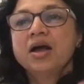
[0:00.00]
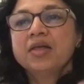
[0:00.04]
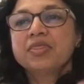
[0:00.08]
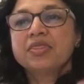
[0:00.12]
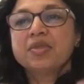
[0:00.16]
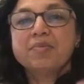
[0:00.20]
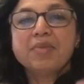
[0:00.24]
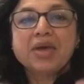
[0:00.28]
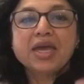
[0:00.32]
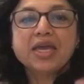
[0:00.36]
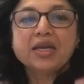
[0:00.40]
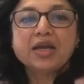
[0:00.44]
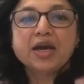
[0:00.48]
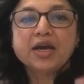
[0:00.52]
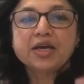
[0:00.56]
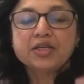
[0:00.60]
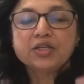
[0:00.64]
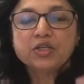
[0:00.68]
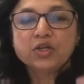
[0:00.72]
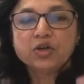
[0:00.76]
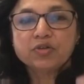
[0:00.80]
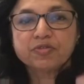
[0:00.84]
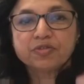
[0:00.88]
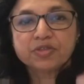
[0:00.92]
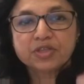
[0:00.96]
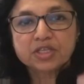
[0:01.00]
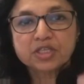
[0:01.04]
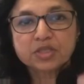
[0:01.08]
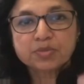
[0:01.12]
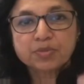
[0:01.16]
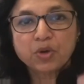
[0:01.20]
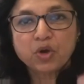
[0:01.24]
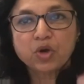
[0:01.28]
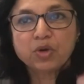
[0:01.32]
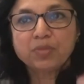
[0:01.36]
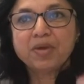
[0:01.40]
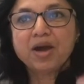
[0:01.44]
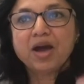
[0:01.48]
The main idea of this
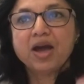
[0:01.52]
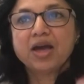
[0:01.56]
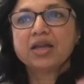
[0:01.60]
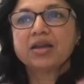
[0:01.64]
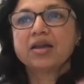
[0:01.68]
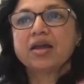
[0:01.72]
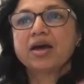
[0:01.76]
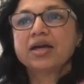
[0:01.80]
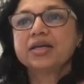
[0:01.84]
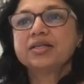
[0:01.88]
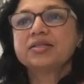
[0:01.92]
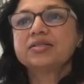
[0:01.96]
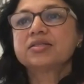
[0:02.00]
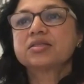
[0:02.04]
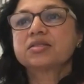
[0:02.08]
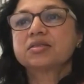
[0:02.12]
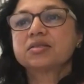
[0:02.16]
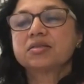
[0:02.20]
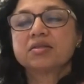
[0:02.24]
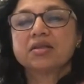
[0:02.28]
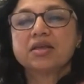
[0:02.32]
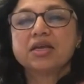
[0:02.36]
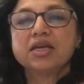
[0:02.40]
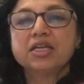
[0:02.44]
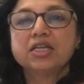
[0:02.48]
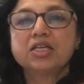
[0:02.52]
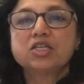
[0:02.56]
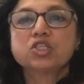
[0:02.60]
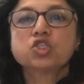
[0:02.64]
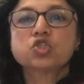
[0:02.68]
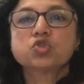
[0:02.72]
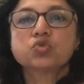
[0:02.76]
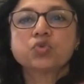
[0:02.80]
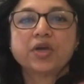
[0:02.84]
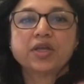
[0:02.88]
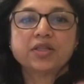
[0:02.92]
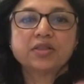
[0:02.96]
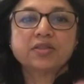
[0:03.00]
poem highlights the inner
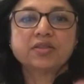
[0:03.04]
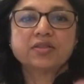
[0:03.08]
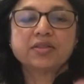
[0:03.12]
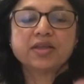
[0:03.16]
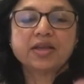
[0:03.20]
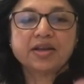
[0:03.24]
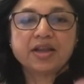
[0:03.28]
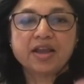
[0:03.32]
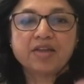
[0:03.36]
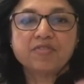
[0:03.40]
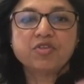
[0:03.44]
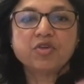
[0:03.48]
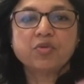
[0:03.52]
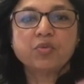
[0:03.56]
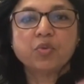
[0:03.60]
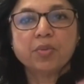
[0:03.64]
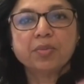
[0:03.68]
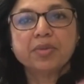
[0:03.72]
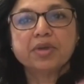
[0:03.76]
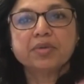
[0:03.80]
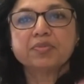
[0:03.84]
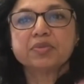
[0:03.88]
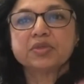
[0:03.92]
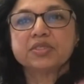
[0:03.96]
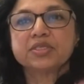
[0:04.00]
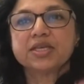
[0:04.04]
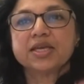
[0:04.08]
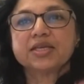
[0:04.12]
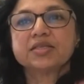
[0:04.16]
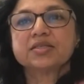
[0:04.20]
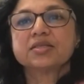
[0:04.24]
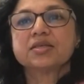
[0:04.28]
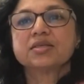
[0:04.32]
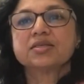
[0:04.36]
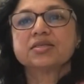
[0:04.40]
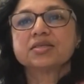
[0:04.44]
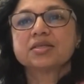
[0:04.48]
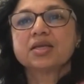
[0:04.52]
strength that every woman
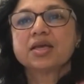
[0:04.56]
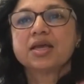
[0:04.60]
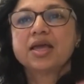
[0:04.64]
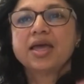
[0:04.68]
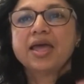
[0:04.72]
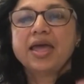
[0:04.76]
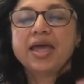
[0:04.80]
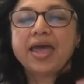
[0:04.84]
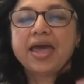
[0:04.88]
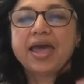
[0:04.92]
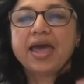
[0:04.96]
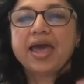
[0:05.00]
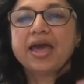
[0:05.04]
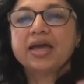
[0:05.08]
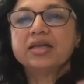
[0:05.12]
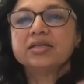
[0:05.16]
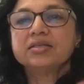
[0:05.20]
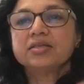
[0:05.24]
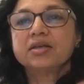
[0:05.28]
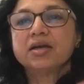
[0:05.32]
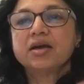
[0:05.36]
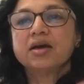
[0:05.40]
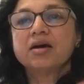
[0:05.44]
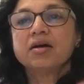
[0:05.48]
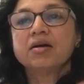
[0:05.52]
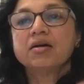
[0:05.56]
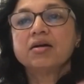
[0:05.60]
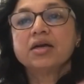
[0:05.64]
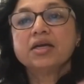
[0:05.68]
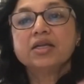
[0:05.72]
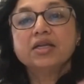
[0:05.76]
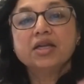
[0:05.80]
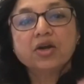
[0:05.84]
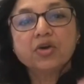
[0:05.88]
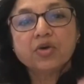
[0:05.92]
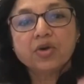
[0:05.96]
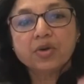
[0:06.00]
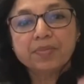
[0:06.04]
possesses. And in
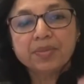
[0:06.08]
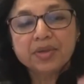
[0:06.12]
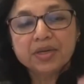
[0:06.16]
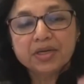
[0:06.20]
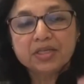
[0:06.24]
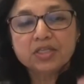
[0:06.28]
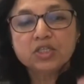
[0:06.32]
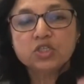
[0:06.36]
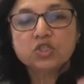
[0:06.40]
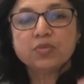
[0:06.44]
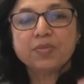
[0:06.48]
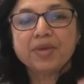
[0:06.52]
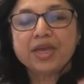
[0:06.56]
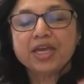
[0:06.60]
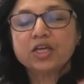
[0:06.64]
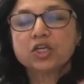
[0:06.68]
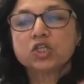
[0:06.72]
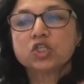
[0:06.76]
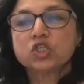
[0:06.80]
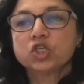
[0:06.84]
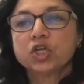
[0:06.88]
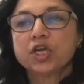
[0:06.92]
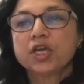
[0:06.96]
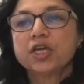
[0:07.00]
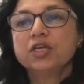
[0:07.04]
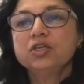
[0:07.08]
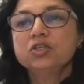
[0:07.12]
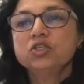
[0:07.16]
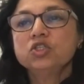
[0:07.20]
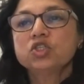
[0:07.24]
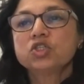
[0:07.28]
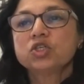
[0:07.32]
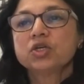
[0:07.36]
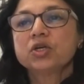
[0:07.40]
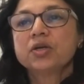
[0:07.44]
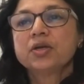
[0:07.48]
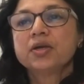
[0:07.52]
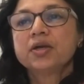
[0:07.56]
her ability to make a
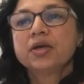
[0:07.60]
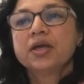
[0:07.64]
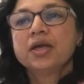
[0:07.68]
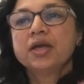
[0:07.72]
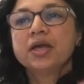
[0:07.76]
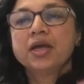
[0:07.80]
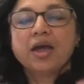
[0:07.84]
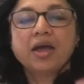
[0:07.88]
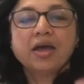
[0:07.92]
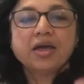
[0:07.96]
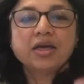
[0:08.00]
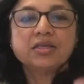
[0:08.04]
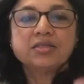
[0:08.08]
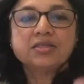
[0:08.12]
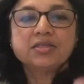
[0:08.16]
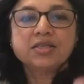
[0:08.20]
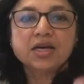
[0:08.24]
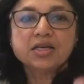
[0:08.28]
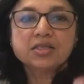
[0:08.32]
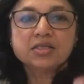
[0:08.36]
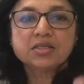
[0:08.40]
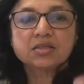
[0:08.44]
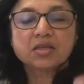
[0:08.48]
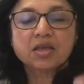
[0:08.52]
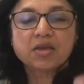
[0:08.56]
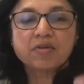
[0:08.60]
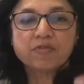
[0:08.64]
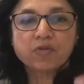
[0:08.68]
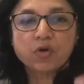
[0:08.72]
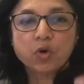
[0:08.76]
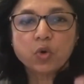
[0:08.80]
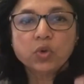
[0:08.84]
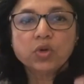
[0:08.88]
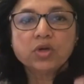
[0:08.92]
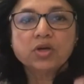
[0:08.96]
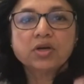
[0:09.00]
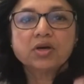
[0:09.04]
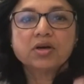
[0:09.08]
change, it does
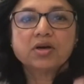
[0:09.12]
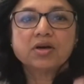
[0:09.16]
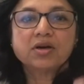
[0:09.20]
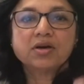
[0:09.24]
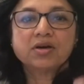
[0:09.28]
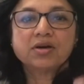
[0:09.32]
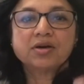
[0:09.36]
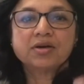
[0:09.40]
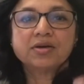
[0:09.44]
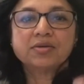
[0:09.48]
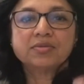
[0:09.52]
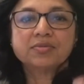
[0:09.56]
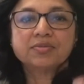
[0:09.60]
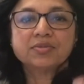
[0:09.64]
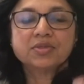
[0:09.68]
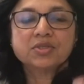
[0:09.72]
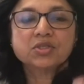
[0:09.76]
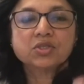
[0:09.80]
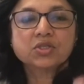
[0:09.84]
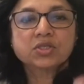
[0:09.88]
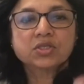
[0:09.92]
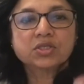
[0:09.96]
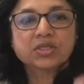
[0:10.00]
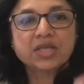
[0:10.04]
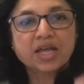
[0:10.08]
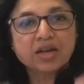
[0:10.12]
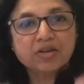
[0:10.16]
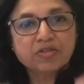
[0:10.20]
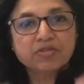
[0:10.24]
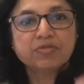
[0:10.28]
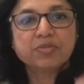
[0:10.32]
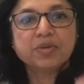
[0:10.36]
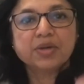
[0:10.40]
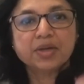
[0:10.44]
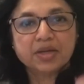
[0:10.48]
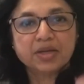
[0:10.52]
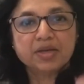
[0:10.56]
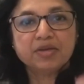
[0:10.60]
evoke
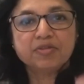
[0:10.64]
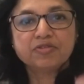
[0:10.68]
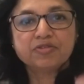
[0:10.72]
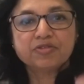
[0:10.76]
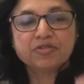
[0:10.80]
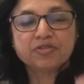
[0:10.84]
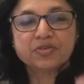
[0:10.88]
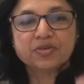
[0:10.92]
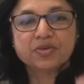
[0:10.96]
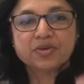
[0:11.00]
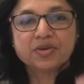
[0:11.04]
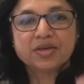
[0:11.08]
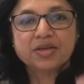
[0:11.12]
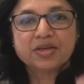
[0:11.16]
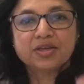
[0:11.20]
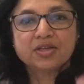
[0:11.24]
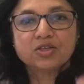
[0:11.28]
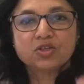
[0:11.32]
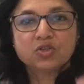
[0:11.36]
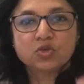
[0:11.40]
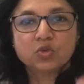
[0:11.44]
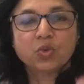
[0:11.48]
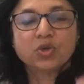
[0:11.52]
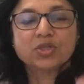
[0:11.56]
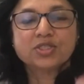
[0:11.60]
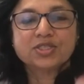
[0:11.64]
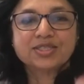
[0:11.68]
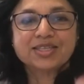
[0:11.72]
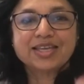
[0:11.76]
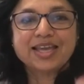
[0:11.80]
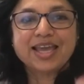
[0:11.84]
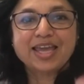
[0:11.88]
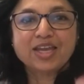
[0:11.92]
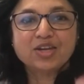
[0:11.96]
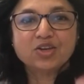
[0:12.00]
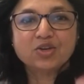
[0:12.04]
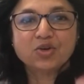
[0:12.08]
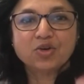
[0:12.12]
self-belief towards the
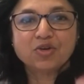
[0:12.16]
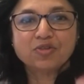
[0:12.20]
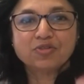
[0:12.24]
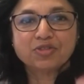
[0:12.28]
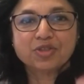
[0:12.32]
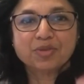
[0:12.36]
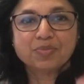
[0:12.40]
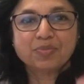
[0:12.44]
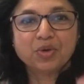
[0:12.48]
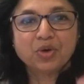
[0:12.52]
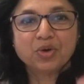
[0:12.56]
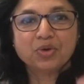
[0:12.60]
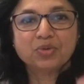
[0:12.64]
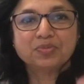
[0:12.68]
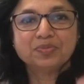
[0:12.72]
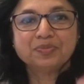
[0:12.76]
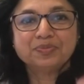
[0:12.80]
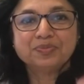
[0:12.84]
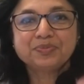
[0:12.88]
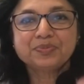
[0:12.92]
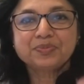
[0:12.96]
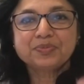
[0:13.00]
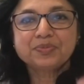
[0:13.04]
end of the poem.